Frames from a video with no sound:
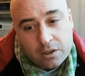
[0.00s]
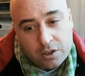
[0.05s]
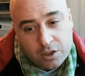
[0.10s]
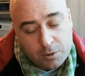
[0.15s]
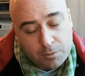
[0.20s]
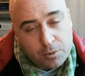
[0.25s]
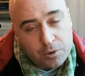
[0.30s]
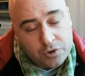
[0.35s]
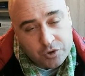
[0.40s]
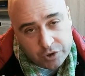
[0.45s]
to
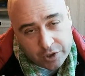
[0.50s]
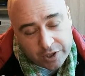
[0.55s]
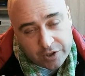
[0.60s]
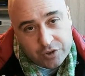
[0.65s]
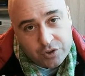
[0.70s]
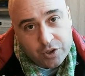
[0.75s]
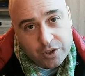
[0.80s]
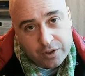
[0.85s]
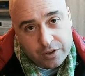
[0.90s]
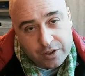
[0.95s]

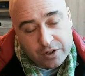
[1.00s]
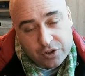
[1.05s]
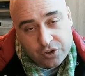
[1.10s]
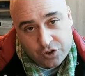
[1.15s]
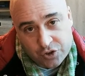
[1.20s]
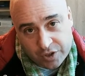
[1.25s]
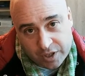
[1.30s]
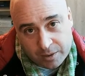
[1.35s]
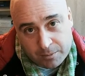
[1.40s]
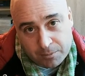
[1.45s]
precisely this
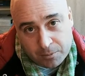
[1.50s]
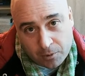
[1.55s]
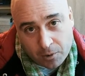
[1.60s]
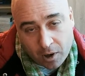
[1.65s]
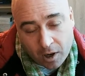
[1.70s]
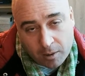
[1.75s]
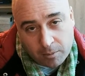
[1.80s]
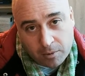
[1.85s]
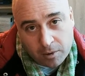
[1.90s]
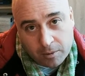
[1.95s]
same
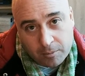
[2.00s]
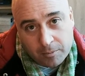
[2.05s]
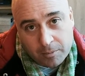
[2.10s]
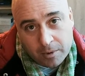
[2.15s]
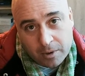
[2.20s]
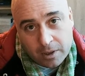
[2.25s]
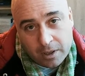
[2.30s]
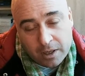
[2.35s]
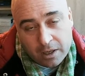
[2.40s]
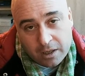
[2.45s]
problem
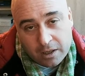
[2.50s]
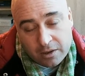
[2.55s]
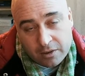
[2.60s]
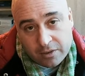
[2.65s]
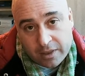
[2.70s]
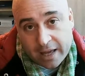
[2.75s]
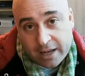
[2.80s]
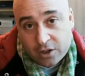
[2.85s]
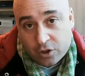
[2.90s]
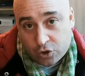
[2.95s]

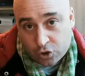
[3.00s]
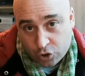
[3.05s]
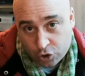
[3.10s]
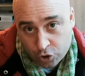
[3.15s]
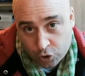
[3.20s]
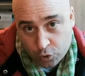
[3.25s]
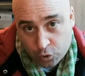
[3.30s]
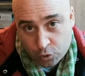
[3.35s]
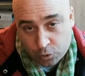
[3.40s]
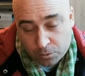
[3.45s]
that
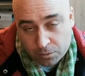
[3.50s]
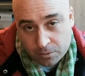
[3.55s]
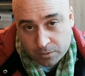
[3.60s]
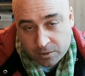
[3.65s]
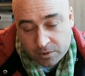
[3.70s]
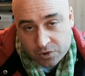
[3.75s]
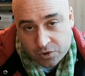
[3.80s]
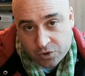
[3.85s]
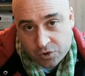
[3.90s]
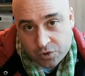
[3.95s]

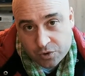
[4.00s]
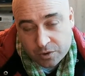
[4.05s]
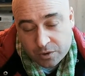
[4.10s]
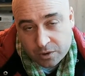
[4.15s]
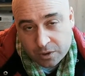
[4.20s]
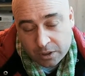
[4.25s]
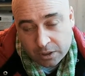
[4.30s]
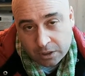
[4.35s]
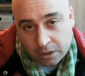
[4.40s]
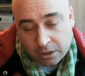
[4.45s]
dooms
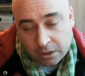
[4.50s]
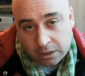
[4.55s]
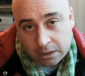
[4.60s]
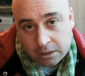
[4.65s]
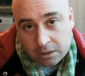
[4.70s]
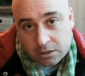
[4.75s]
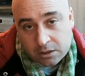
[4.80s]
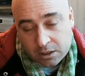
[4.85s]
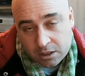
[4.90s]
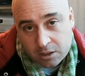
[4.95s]

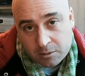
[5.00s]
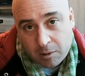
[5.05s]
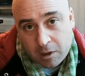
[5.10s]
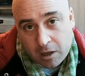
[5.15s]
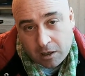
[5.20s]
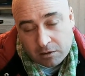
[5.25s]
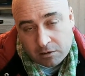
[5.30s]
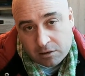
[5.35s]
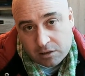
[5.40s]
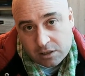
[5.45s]
the
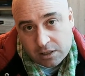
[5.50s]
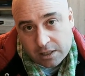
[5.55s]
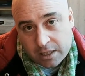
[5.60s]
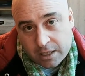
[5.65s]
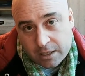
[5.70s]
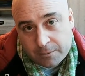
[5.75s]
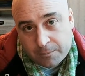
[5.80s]
democracy